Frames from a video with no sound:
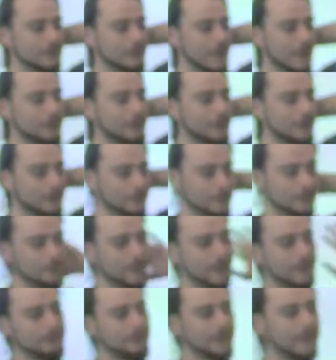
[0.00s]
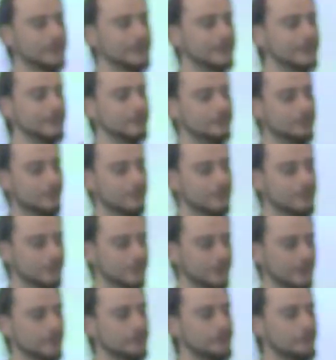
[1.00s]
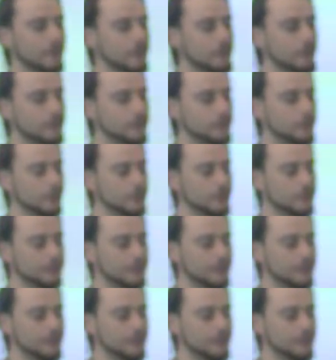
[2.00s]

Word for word: I mean, by, by default, if we would put